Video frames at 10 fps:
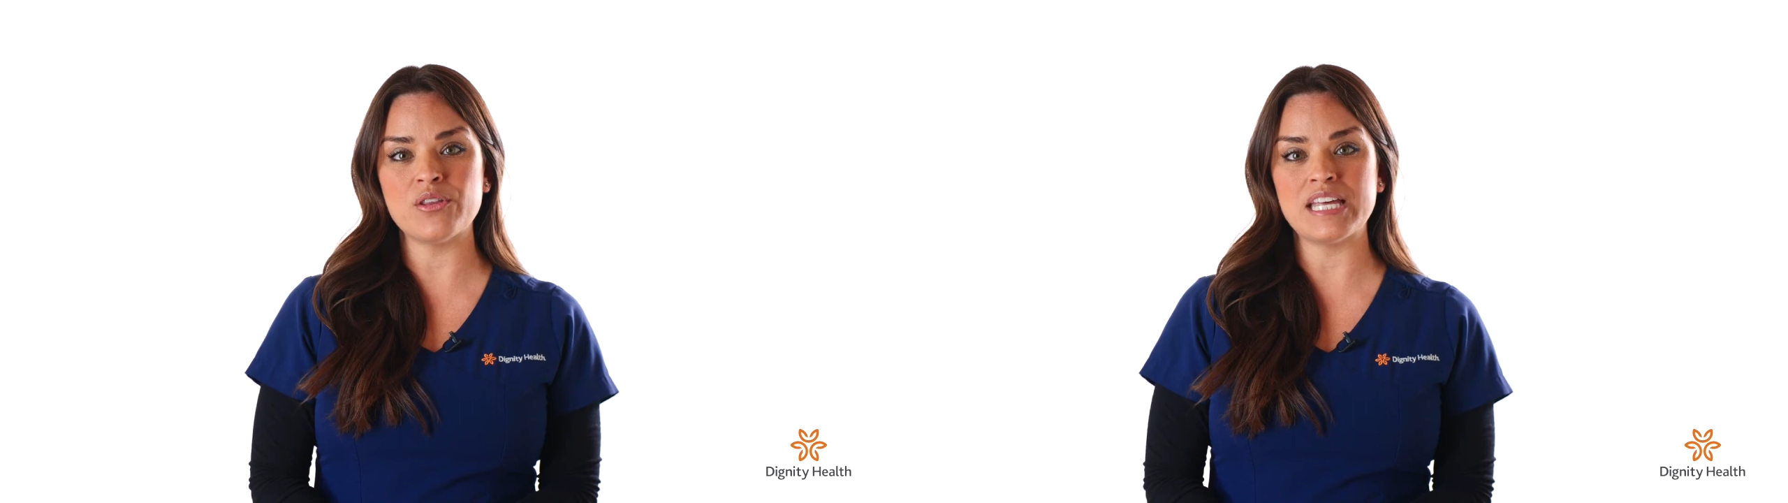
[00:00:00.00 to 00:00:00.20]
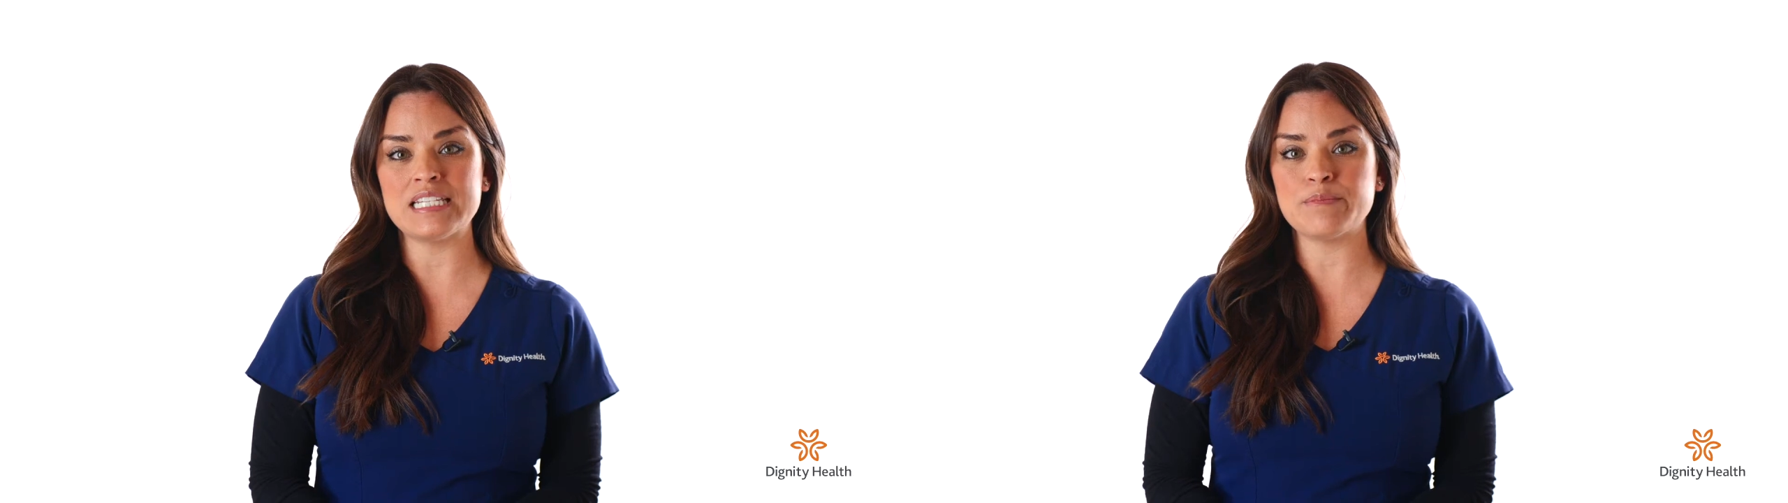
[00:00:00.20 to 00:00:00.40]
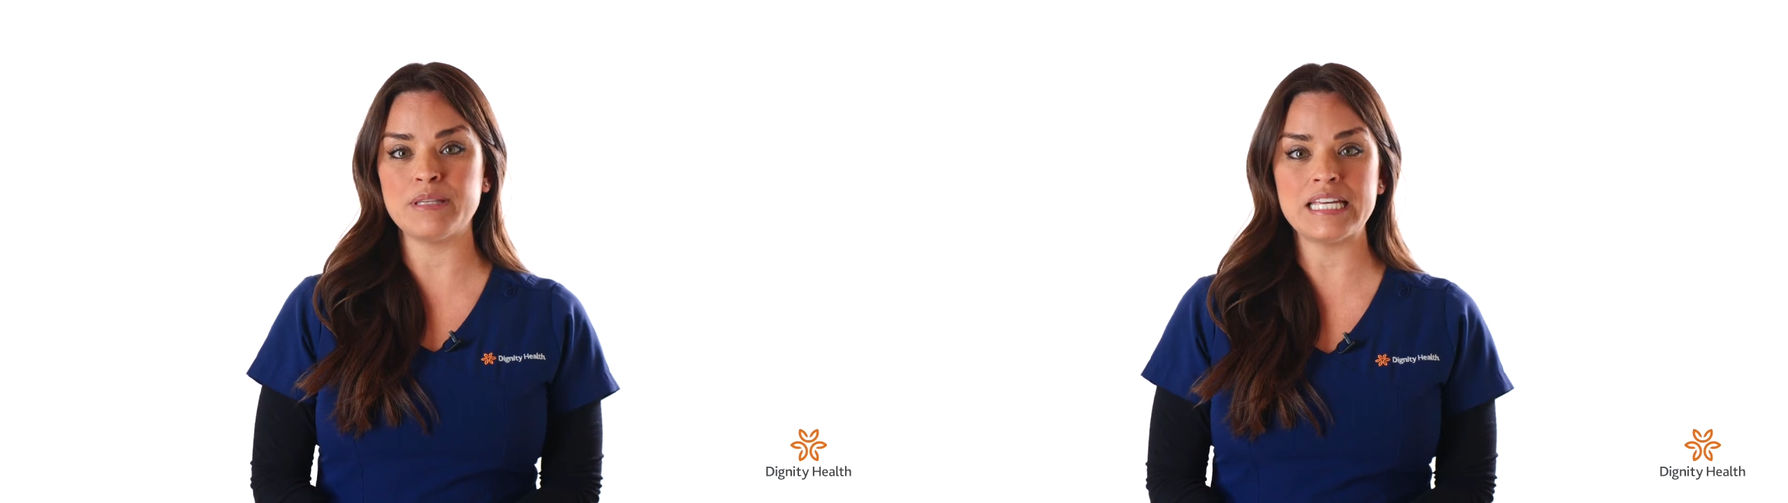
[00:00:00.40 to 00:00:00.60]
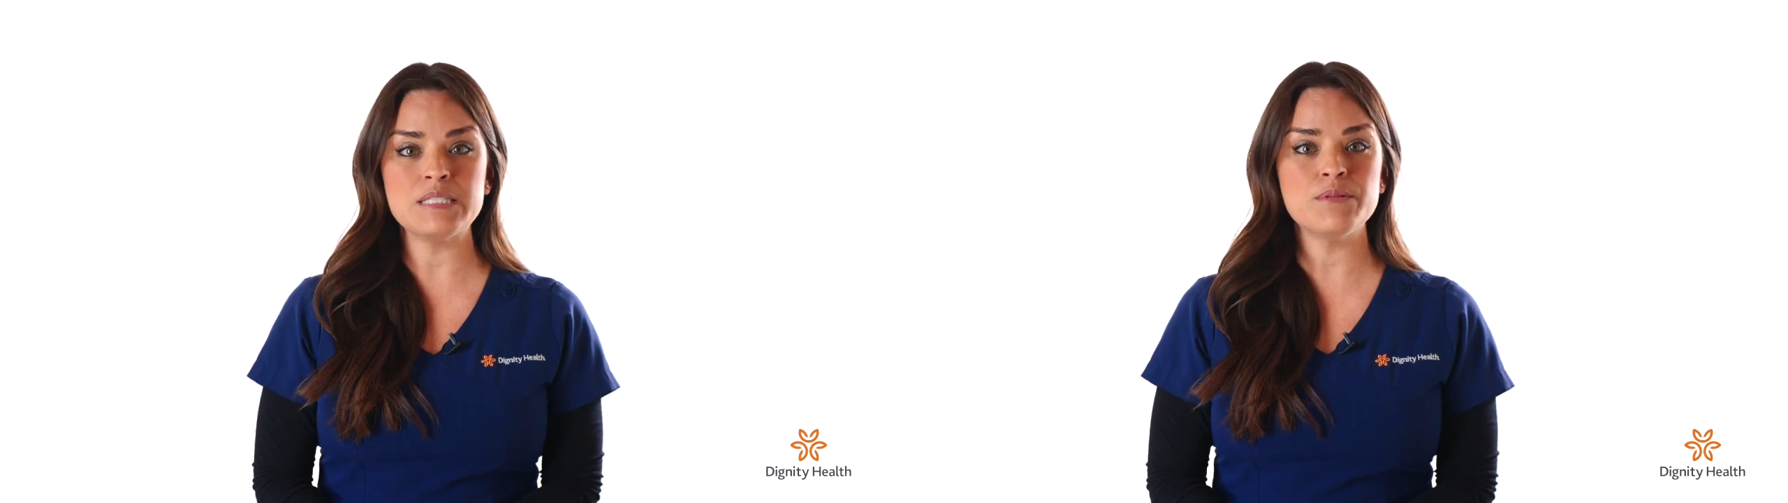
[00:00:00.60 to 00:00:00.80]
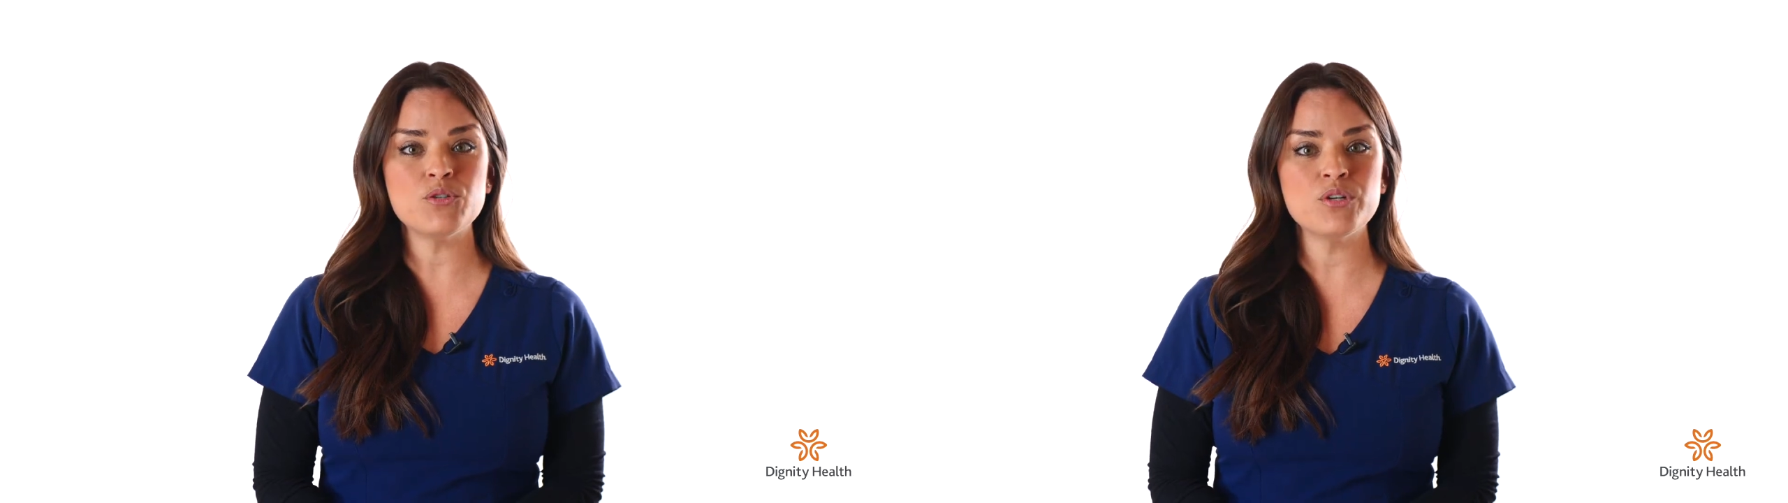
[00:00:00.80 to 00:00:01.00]
that is placed
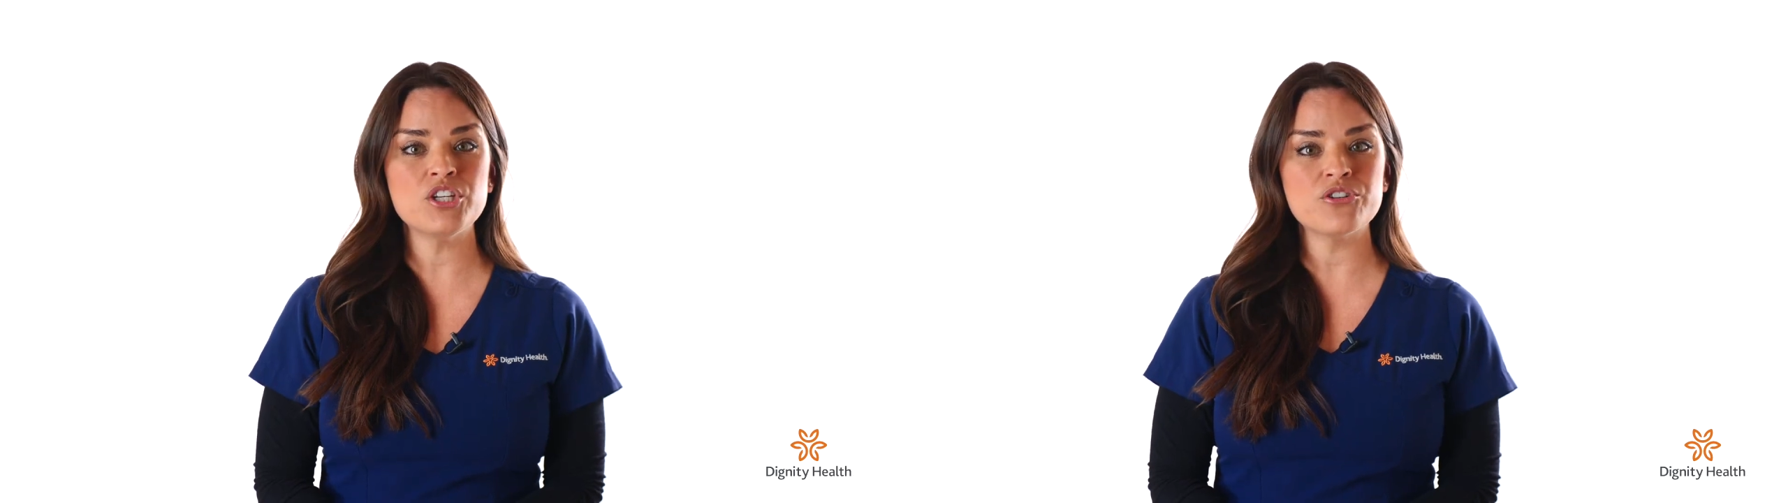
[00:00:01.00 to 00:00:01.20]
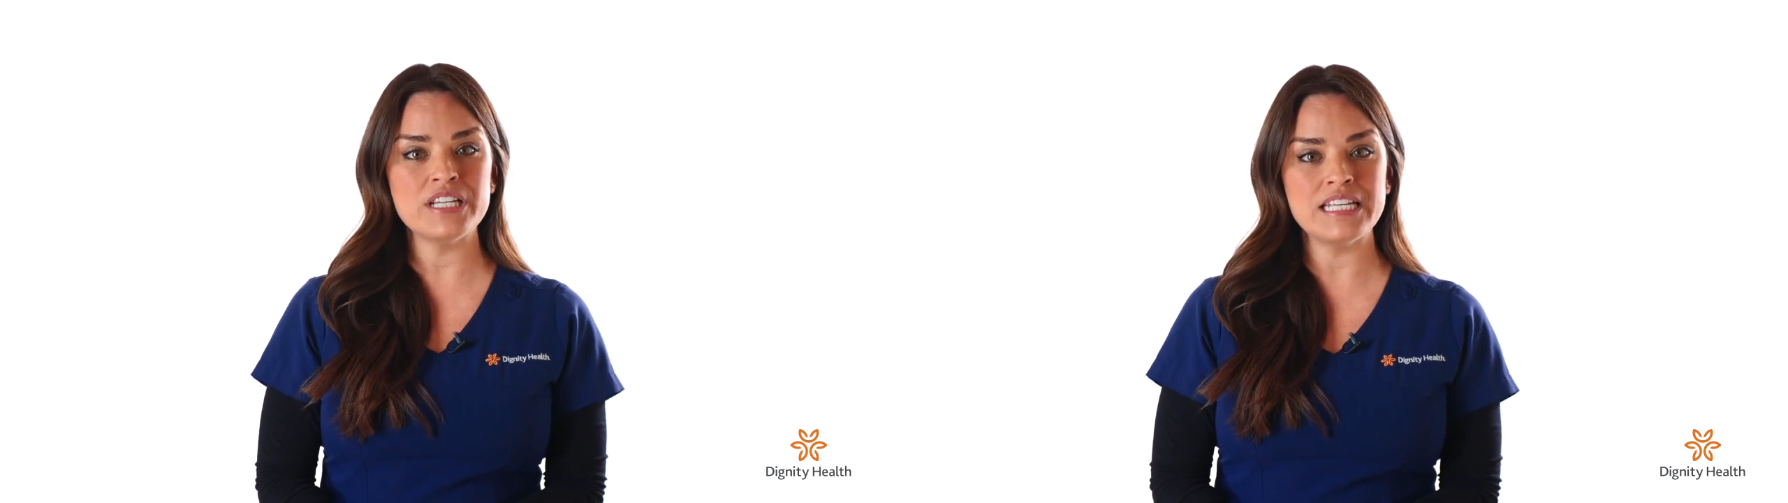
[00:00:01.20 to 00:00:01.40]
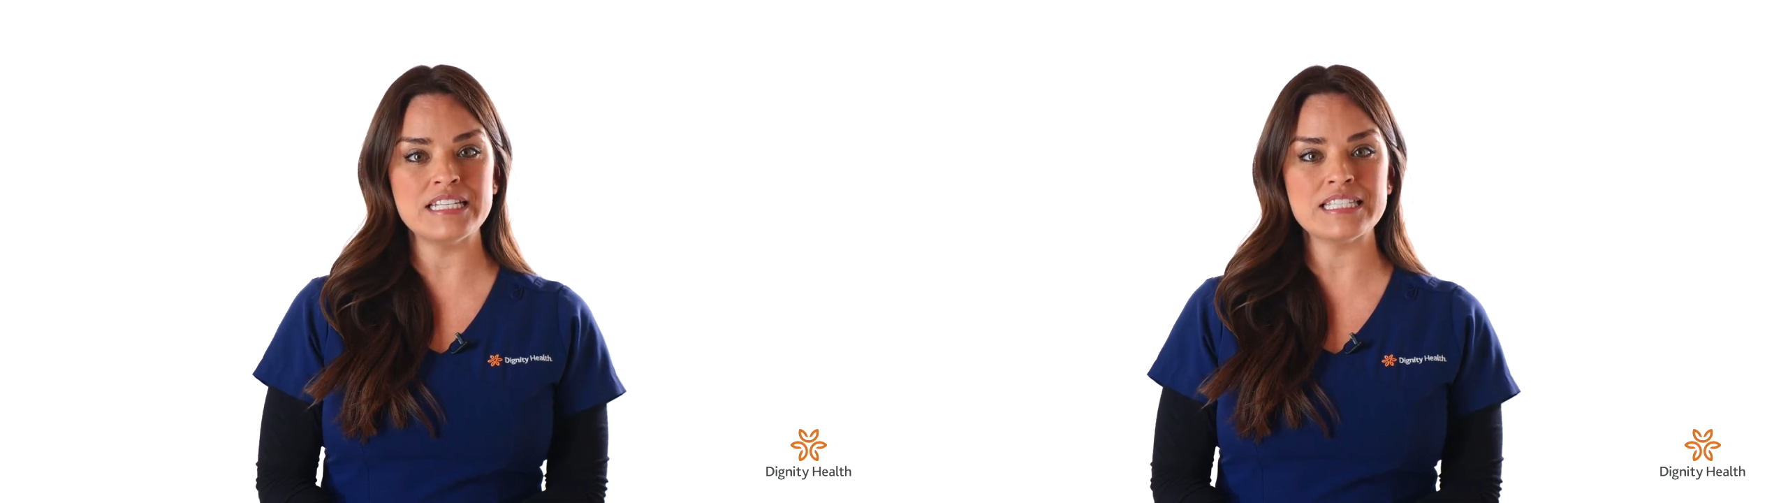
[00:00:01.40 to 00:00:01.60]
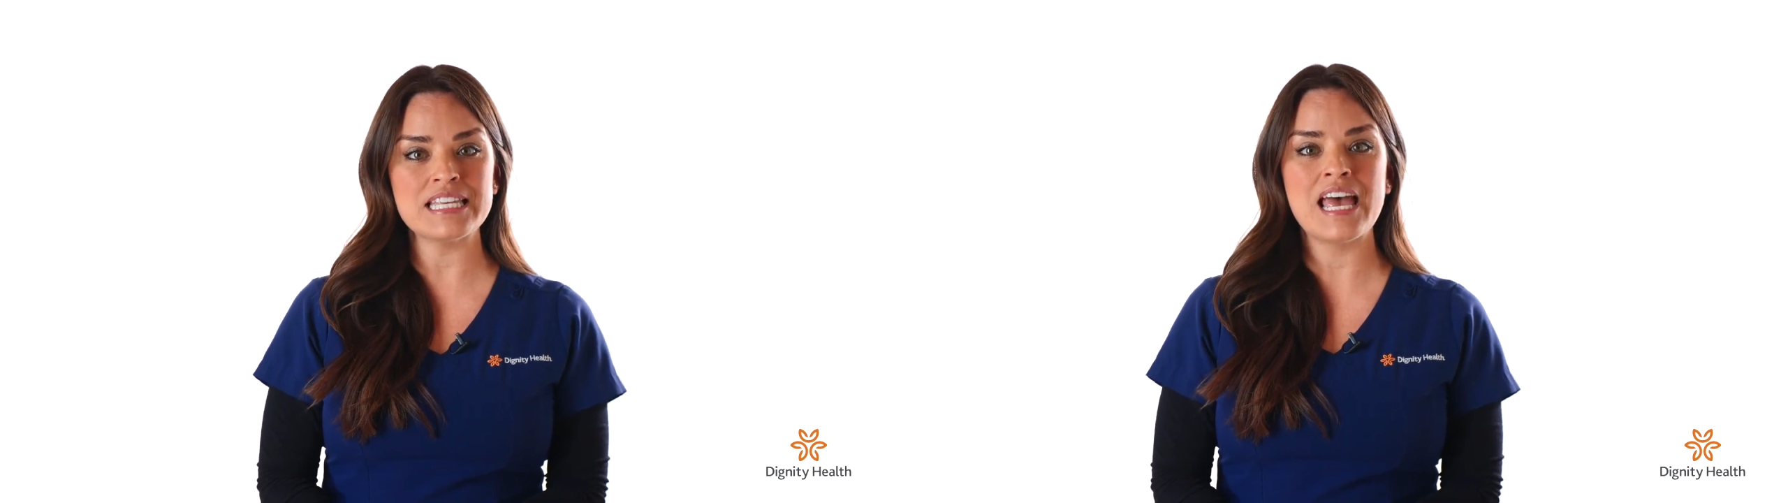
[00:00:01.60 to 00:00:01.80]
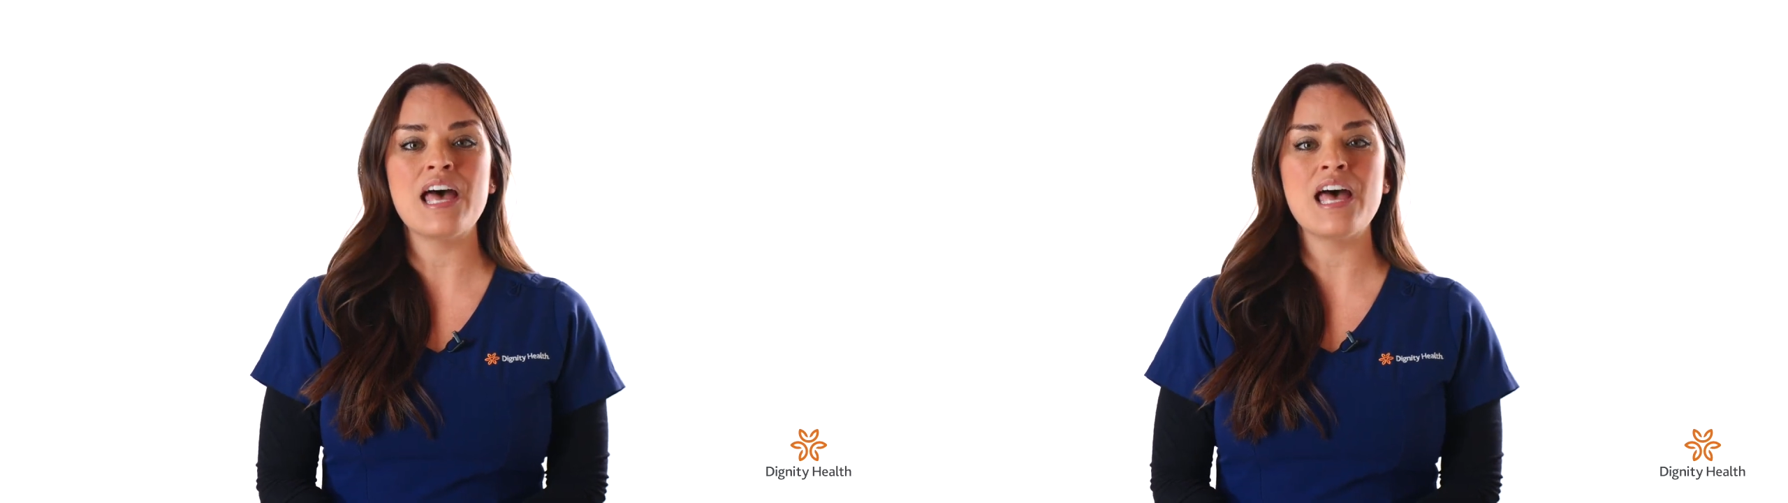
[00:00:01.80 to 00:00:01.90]
between your knees,